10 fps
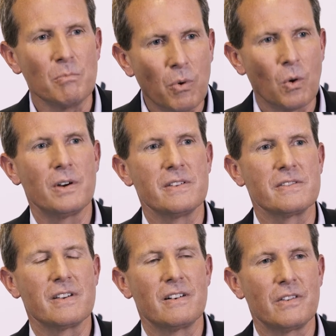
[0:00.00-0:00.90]

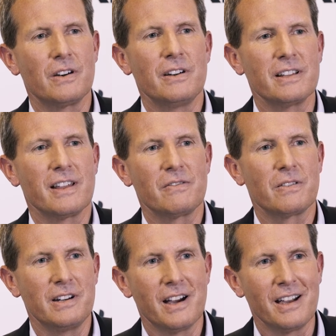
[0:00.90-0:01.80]
importance of earning that
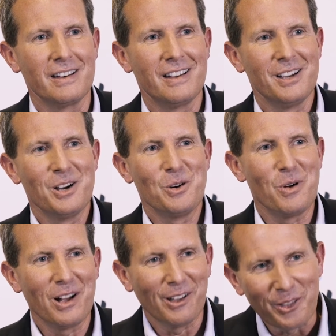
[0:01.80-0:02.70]
free night
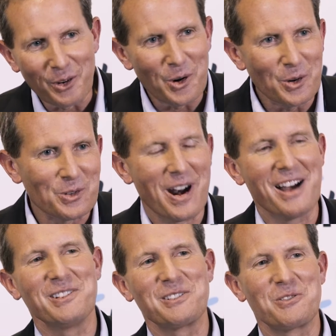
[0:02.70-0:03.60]
while on the road
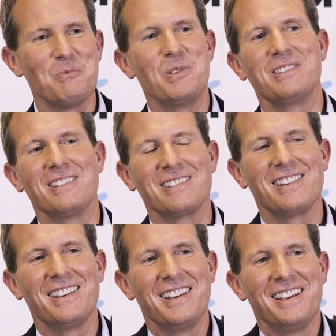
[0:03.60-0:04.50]
traveling for business